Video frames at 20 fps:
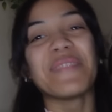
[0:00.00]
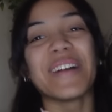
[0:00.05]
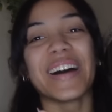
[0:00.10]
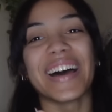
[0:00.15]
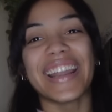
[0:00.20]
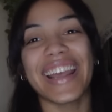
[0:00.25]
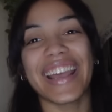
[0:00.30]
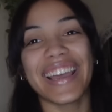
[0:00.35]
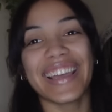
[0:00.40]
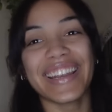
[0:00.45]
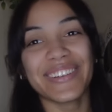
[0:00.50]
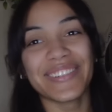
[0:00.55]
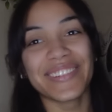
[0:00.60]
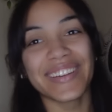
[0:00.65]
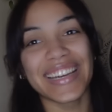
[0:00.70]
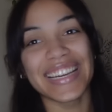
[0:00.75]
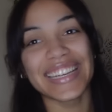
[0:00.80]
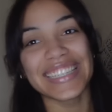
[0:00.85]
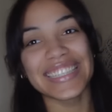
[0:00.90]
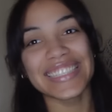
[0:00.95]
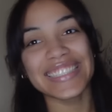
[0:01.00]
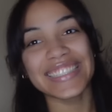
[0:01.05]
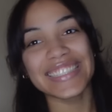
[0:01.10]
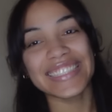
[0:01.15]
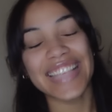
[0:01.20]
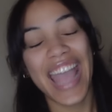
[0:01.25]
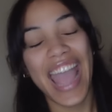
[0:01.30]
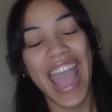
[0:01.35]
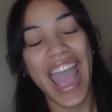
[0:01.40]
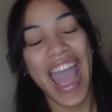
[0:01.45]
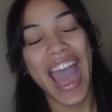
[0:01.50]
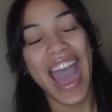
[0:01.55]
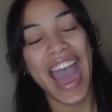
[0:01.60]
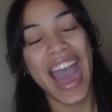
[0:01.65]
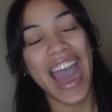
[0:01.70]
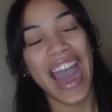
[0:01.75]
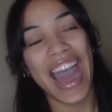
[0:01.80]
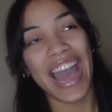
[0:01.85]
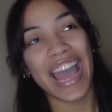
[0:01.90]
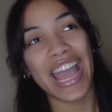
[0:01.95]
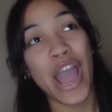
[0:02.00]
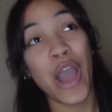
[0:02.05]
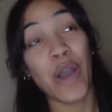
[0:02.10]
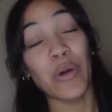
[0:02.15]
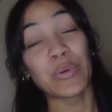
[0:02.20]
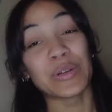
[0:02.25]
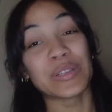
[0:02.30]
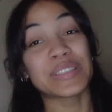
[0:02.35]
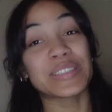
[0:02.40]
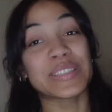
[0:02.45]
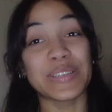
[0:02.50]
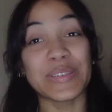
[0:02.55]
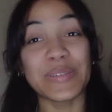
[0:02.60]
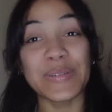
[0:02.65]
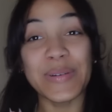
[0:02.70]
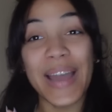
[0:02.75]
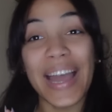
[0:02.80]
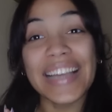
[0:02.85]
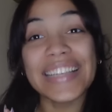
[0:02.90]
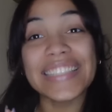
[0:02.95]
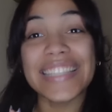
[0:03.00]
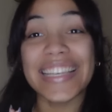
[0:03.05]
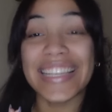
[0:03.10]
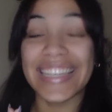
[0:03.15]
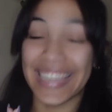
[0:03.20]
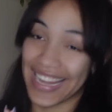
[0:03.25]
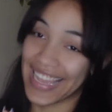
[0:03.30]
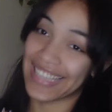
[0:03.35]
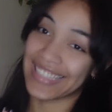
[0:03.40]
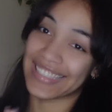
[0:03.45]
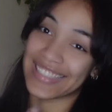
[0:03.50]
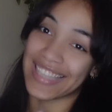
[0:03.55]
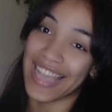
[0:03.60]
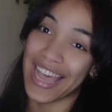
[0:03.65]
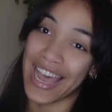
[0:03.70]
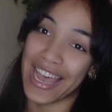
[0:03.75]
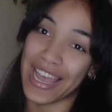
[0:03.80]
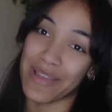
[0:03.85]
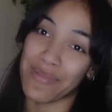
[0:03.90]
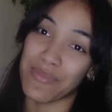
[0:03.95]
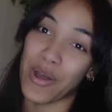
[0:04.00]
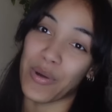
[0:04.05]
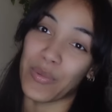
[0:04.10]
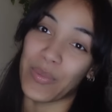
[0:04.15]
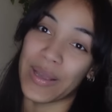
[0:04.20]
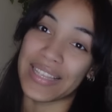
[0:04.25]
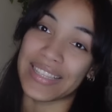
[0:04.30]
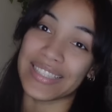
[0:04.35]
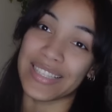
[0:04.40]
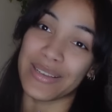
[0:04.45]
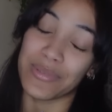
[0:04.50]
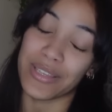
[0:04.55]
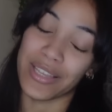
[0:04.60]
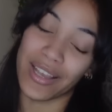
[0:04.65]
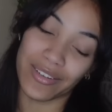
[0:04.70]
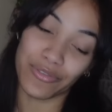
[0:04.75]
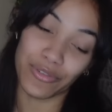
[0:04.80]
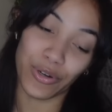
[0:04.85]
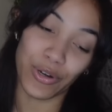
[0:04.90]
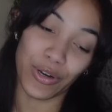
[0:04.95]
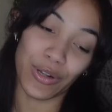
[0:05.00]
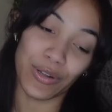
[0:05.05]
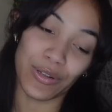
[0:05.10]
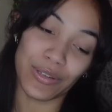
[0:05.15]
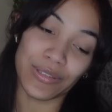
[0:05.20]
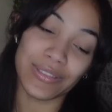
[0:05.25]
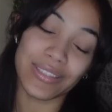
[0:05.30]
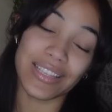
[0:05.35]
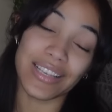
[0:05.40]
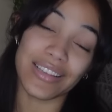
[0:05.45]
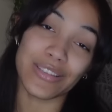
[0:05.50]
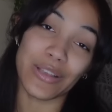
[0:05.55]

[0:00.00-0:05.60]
But anyways, I will see you guys next time with some young royals.